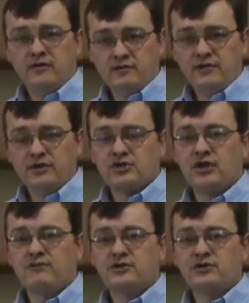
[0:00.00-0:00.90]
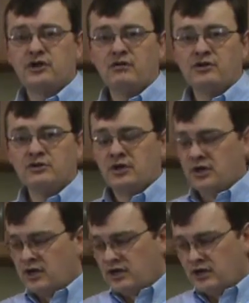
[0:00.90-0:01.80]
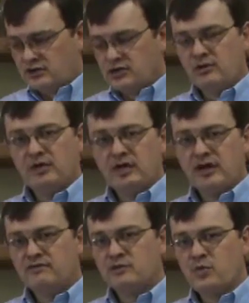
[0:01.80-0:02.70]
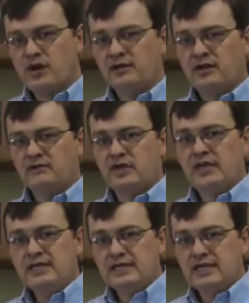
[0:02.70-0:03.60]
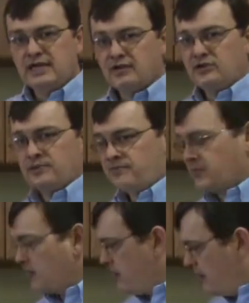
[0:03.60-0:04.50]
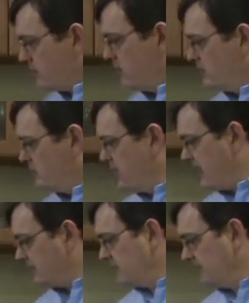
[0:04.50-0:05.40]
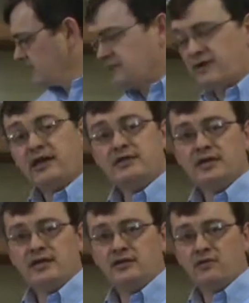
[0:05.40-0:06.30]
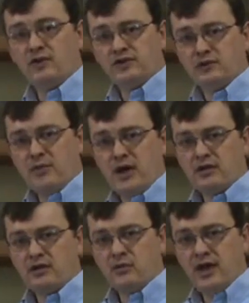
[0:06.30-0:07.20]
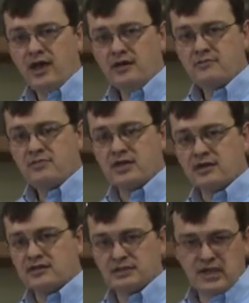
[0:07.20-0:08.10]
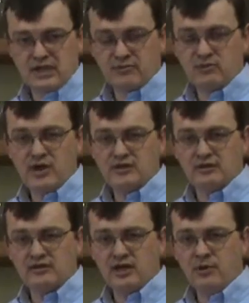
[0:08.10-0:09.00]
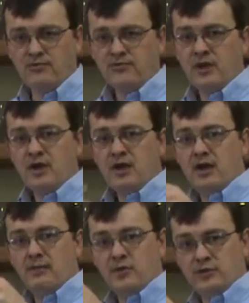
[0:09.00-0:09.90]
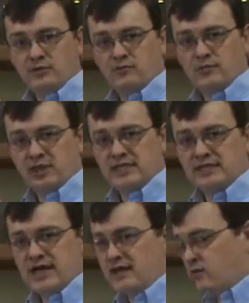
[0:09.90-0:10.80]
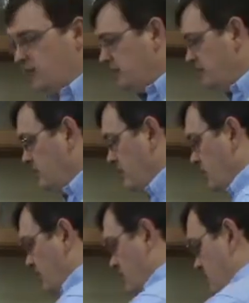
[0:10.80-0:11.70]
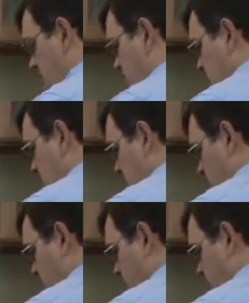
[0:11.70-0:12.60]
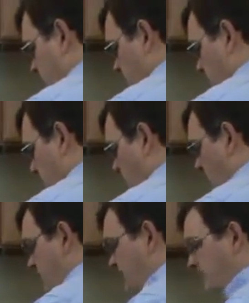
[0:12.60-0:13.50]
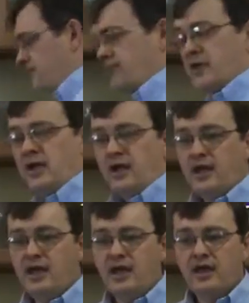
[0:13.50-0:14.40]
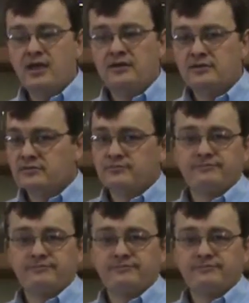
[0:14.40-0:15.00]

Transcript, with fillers: finish off their service. Assuming that I have some wine left in the decanter, I'm going to ask the guest if I can take the original bottle away because it's taking up space on the table. I'm going to replace that with the decanter with the wine in it, and